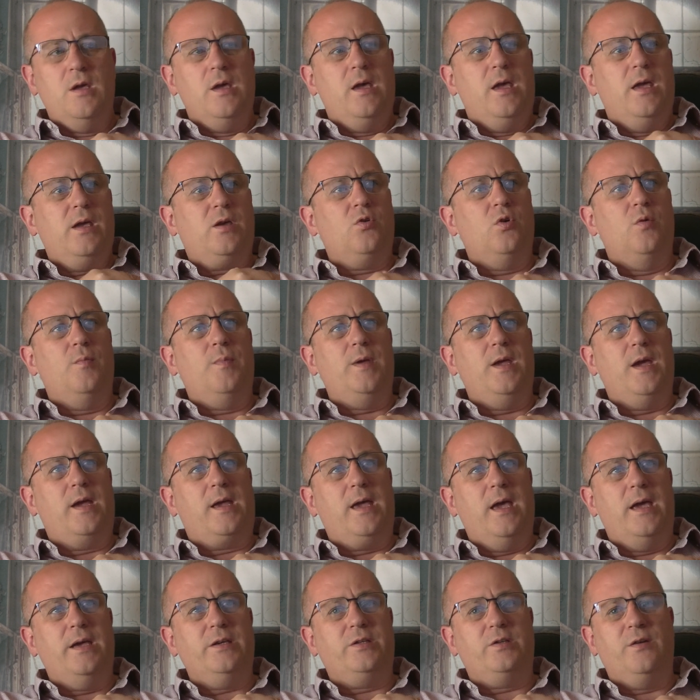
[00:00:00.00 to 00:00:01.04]
It could be a
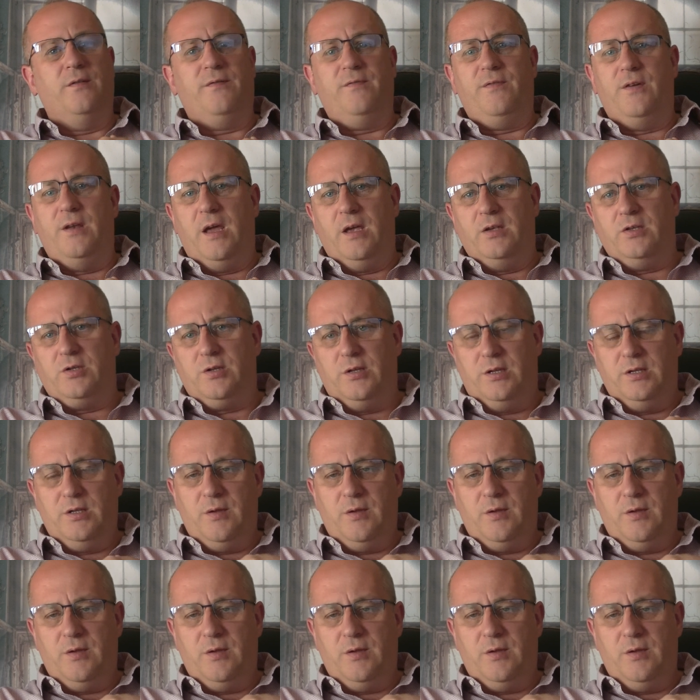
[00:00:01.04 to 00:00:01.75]
case of financial